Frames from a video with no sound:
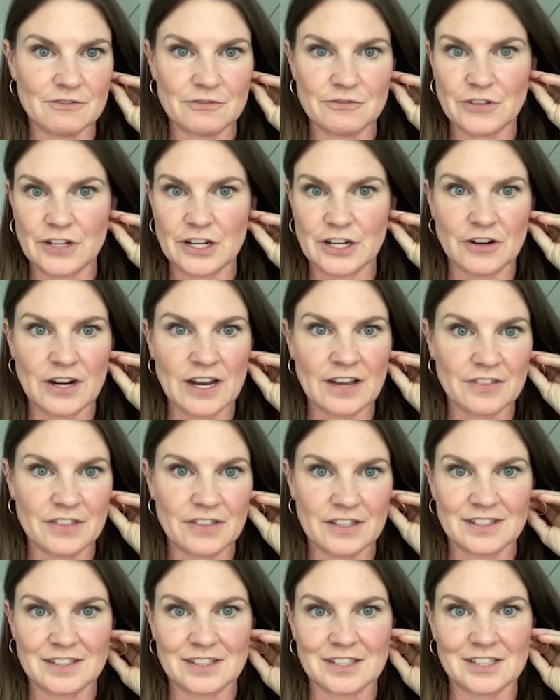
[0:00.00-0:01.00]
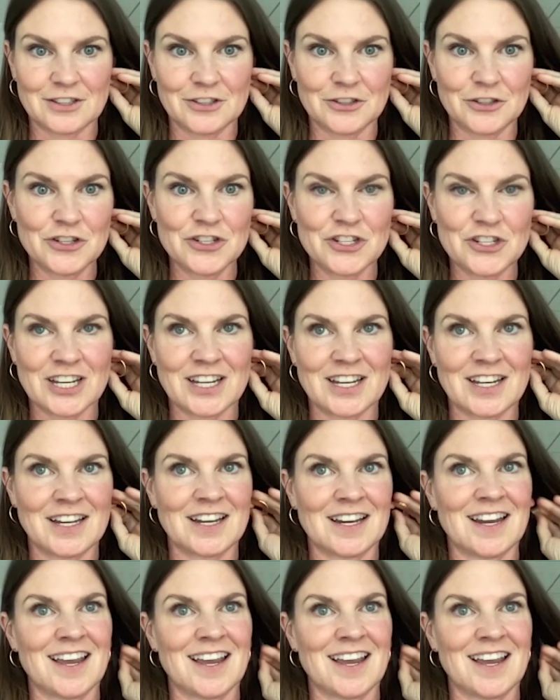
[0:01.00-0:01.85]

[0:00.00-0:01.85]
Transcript: figure out this solution.